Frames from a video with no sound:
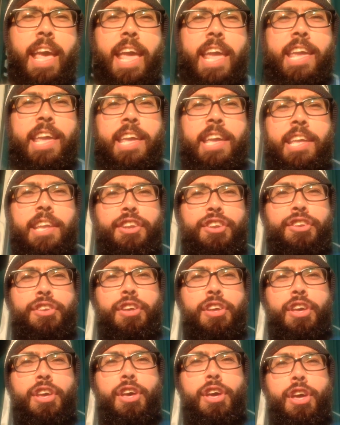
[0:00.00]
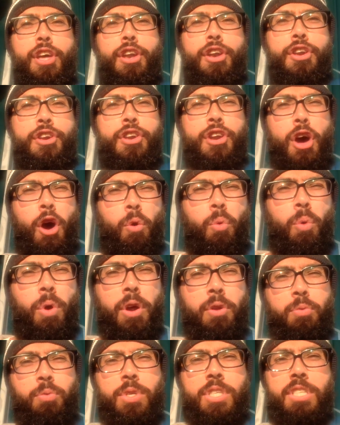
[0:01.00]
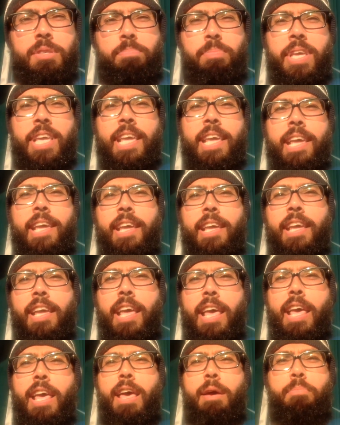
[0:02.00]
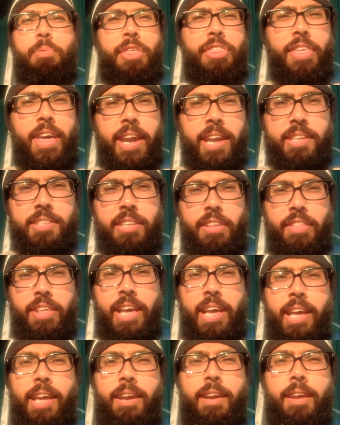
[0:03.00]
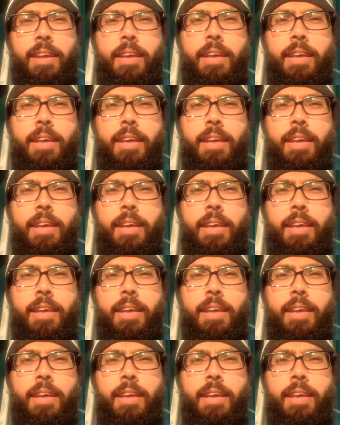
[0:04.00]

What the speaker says: and no one was being empathetic to that.